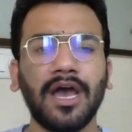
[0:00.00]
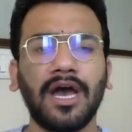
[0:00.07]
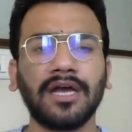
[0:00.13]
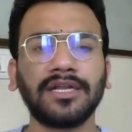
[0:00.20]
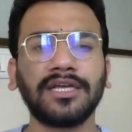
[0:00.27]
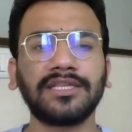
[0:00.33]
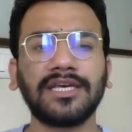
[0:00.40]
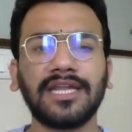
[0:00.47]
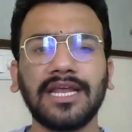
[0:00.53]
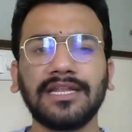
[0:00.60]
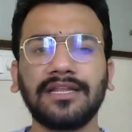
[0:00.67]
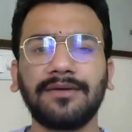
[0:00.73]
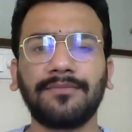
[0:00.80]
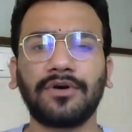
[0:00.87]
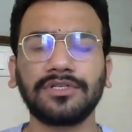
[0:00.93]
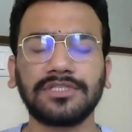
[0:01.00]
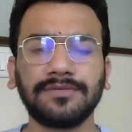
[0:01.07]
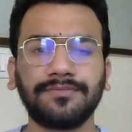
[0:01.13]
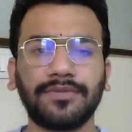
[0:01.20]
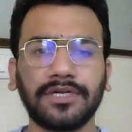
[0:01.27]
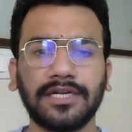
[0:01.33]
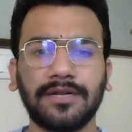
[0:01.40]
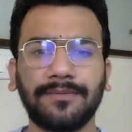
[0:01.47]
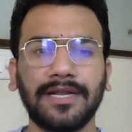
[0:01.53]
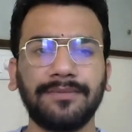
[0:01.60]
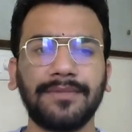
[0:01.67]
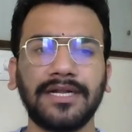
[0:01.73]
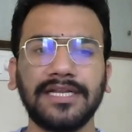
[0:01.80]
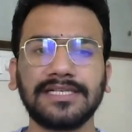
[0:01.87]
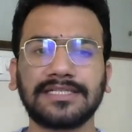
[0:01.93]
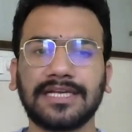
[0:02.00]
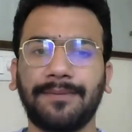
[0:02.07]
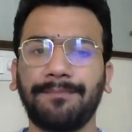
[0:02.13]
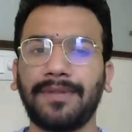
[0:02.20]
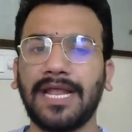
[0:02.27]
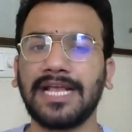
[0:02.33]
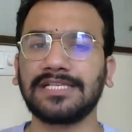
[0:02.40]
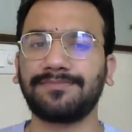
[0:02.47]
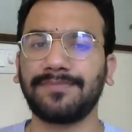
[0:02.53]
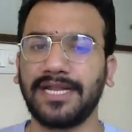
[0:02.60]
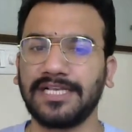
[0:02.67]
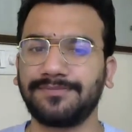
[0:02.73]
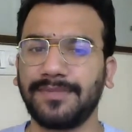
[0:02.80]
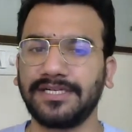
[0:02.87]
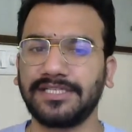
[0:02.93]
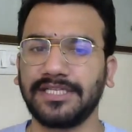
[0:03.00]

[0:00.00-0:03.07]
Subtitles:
Another and the most important amendment is compliance management